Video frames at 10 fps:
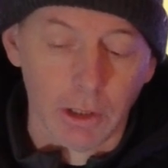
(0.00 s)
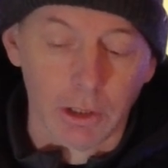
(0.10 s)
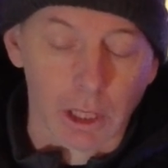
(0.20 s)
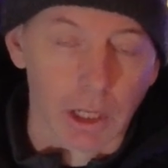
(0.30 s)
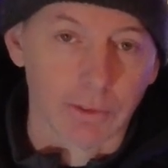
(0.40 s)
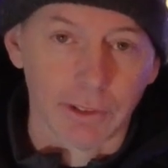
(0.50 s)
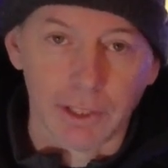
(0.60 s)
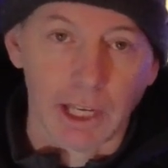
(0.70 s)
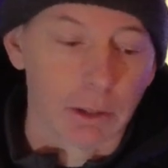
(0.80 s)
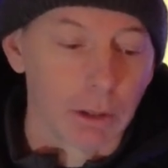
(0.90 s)
the goggles
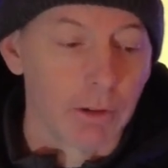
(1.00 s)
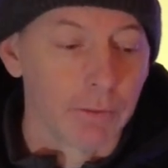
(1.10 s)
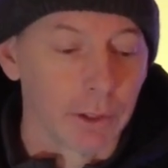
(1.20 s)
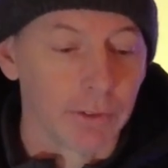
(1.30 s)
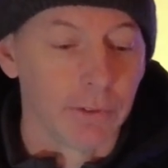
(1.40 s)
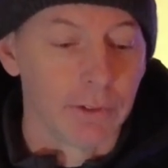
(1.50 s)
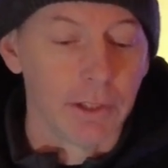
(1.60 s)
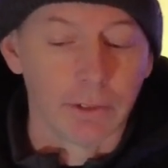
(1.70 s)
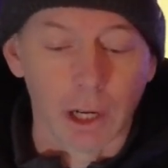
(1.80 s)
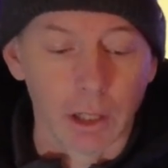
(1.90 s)
Integra versus
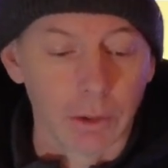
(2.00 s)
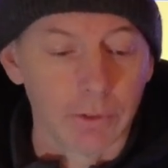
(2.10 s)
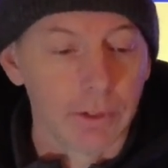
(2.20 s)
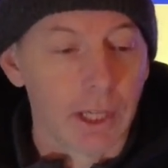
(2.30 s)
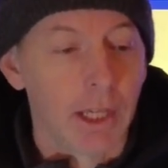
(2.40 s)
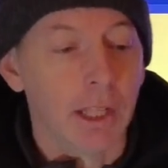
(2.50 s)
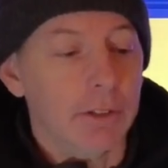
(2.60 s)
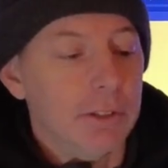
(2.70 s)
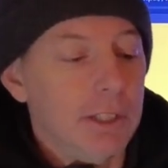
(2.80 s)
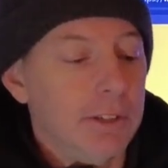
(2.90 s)
these goggles,
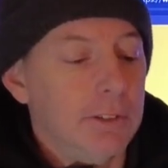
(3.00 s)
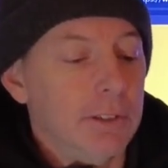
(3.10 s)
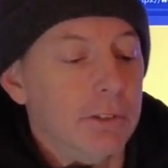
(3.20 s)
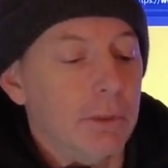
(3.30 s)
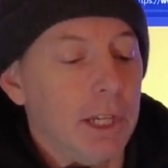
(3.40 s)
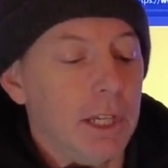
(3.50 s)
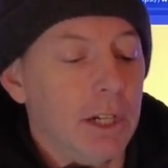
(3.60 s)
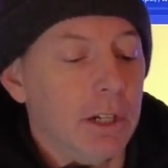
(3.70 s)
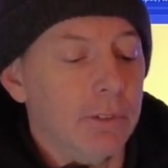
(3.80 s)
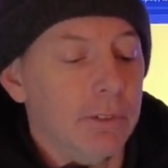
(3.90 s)
and it's this right here.